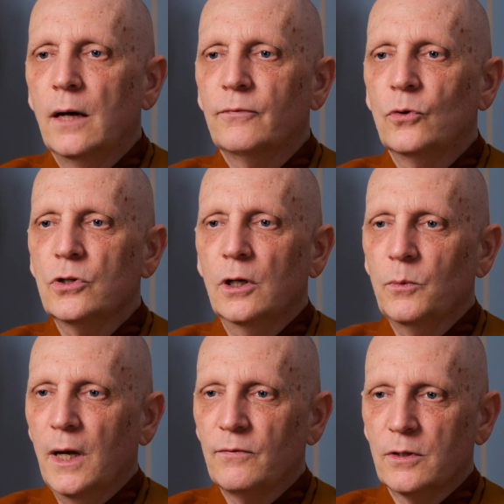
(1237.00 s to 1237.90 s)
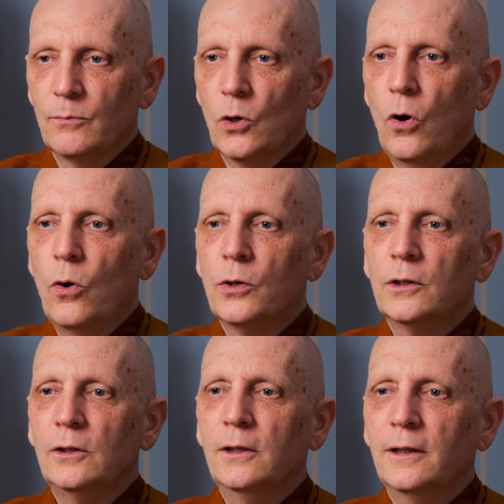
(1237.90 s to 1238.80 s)
Fortunately, we have some
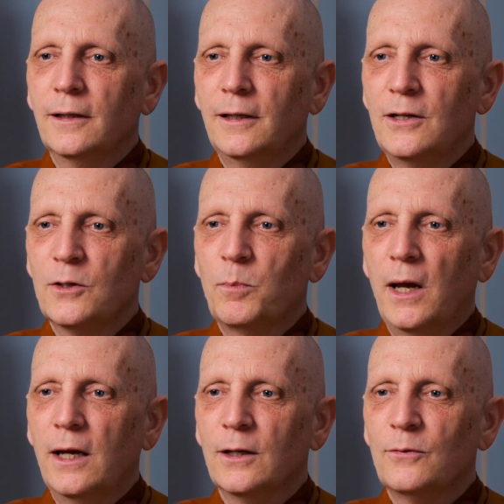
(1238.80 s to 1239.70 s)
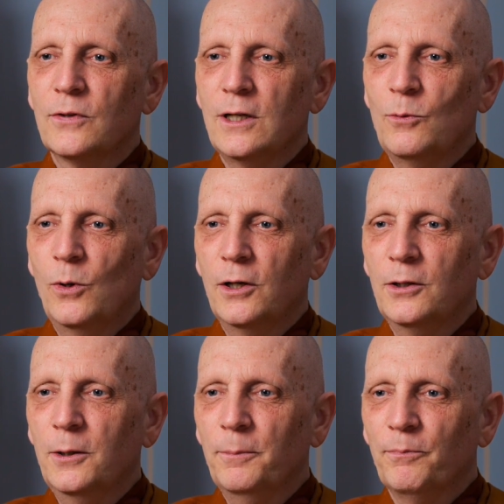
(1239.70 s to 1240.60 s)
coral in this bag of
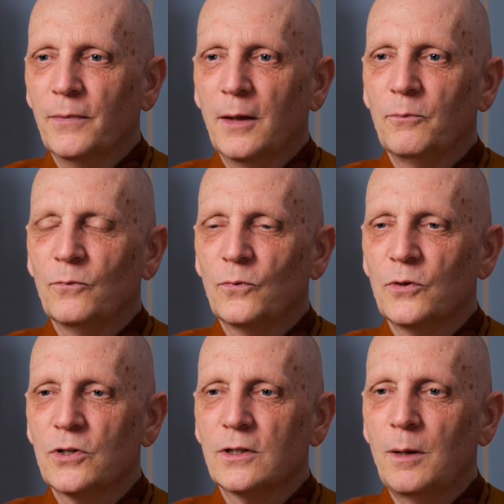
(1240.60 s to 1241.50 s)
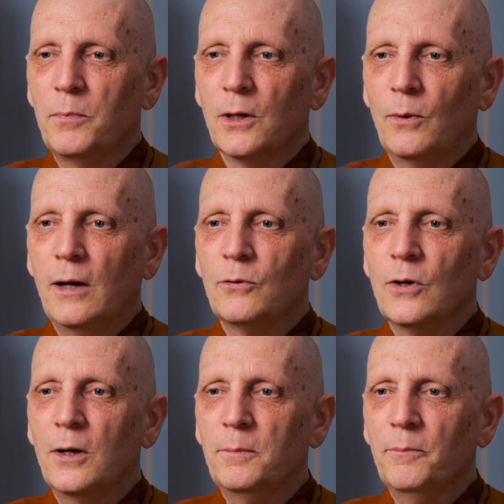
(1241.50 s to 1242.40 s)
seawater for stumping around
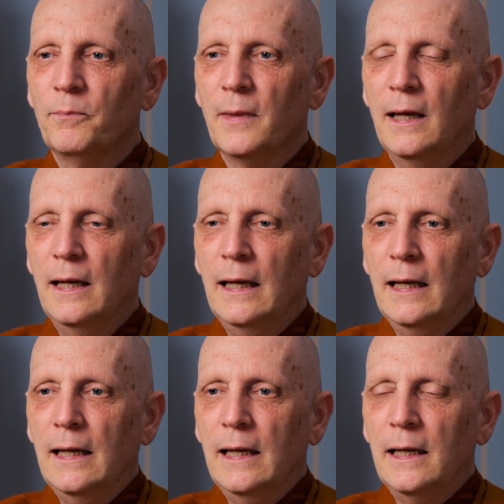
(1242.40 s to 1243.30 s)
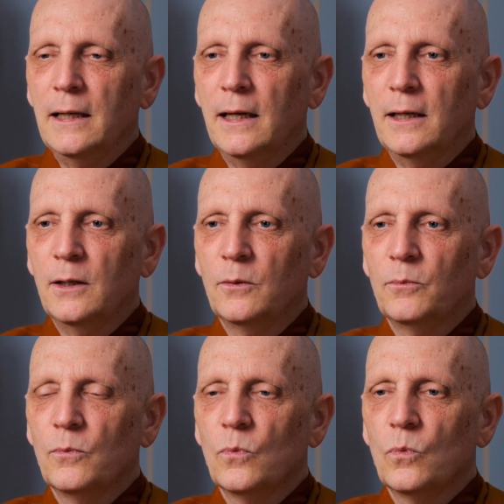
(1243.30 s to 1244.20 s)
on.
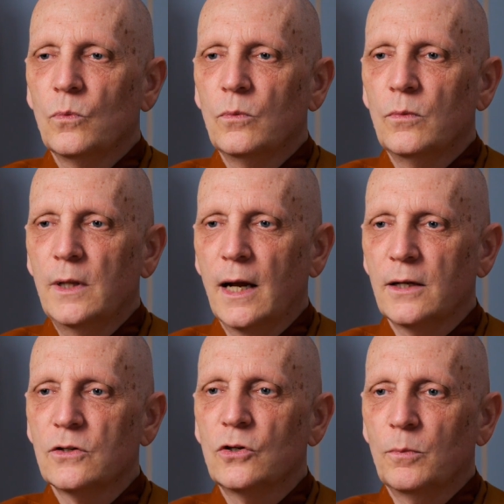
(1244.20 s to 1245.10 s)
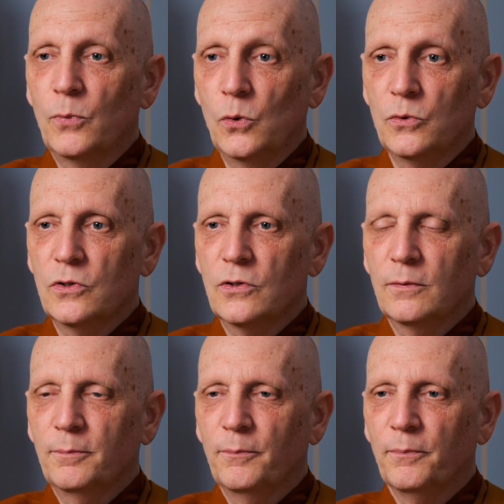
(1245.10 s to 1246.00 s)
That is your bones.
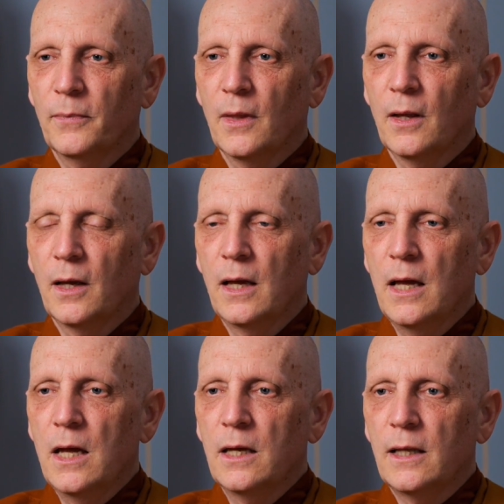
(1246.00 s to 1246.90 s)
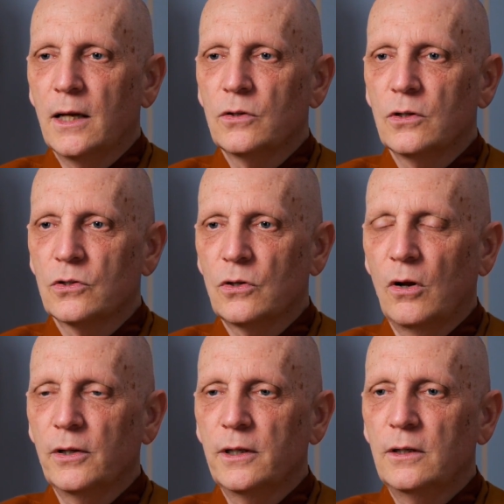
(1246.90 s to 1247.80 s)
That's
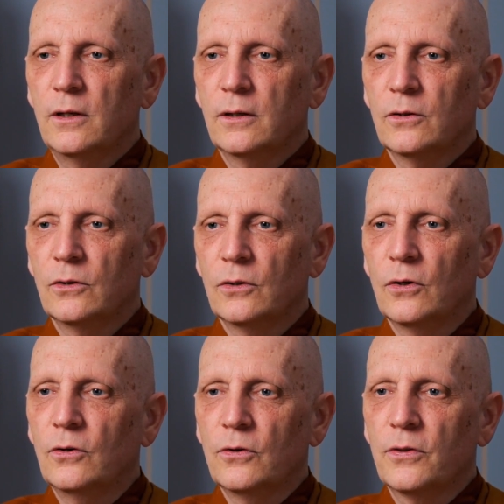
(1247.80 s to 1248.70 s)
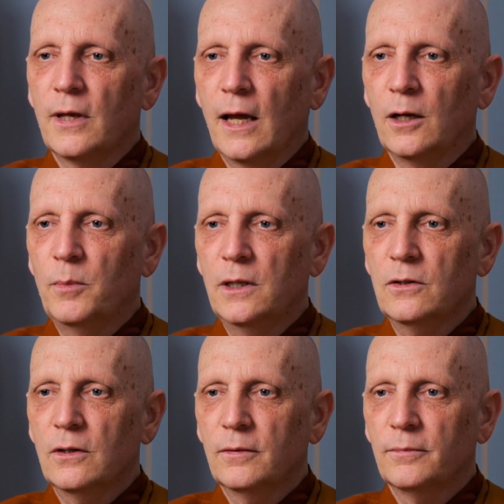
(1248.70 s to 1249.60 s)
solid earth element.